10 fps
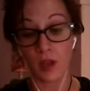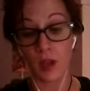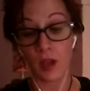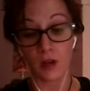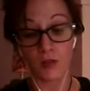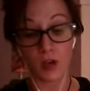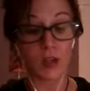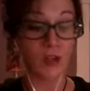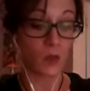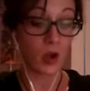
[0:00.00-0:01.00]
and you
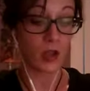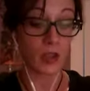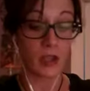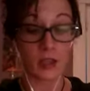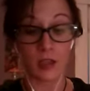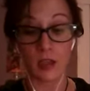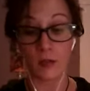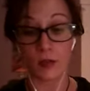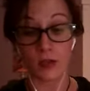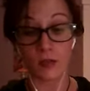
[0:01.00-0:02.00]
really want healing,
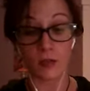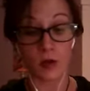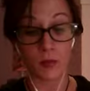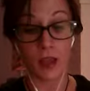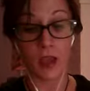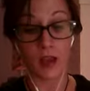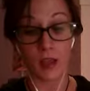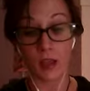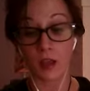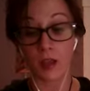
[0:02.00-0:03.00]
which is what I'm getting.